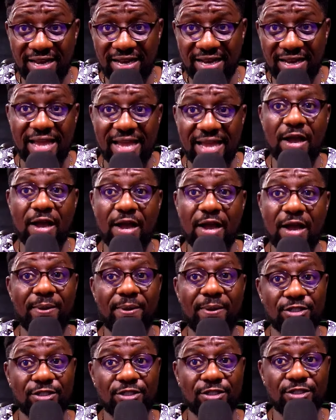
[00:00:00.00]
pastor,
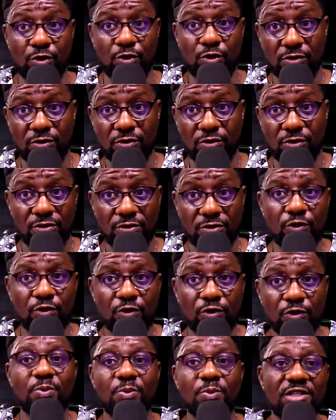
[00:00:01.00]
which
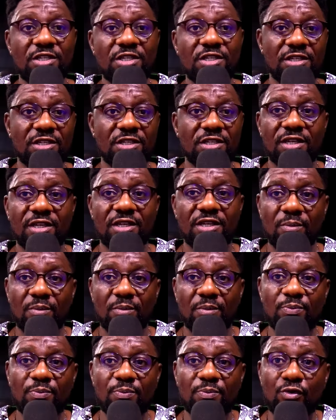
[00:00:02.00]
means
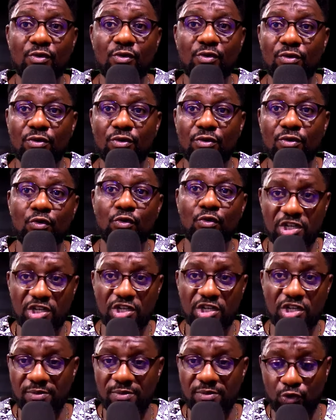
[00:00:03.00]
people who dream
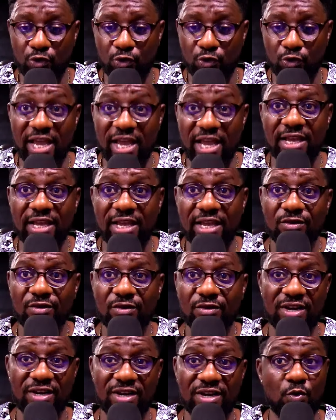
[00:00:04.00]
today, when they
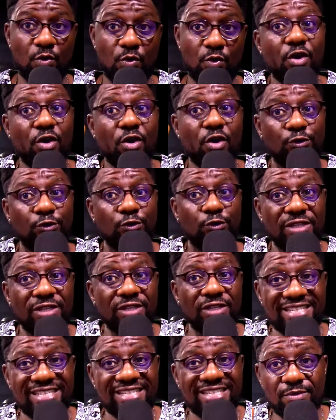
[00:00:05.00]
wake up 2:30 in the
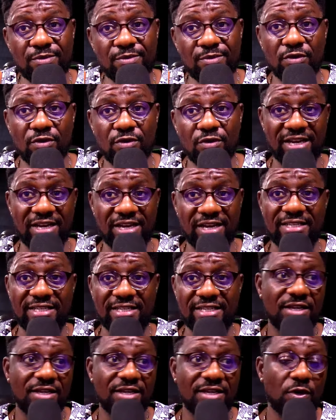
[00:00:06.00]
middle of the night, what do you
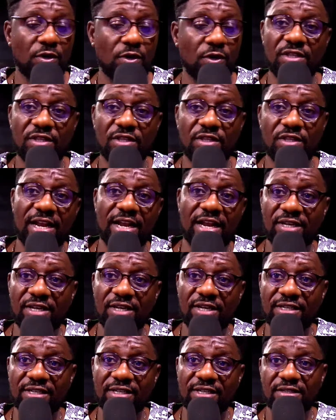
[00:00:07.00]
think they're doing next?
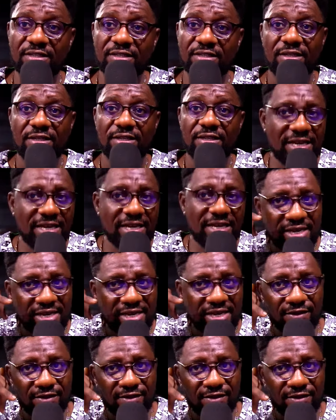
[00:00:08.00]
They're dialing their
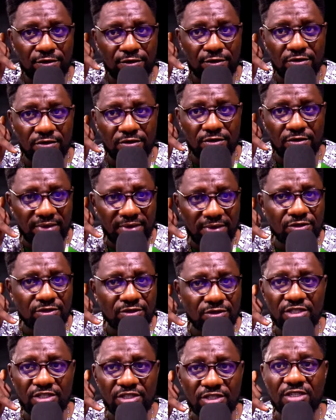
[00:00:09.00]
phone. Pastor, see the
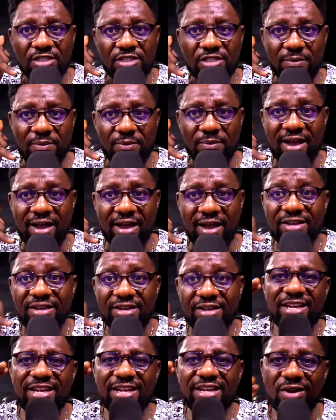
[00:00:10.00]
dream I have. They don't
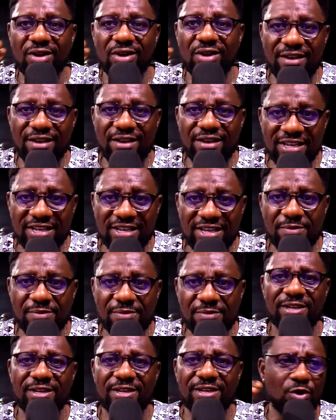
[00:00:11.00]
care if you are sleeping.
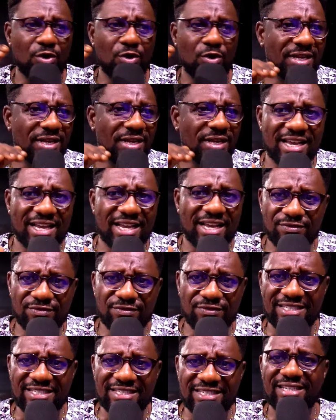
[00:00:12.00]
Nobody cares if you are sick.
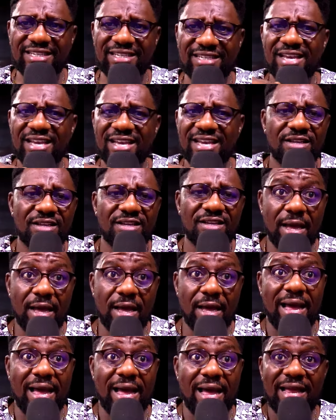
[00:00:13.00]
And that
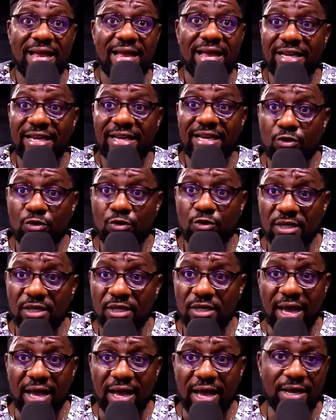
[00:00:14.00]
gets to me. I don't
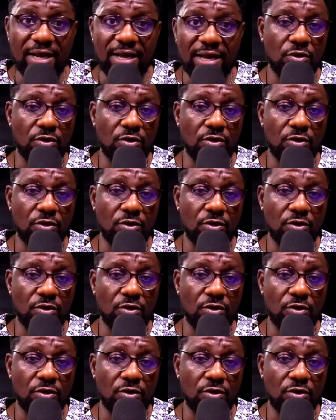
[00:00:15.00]
know.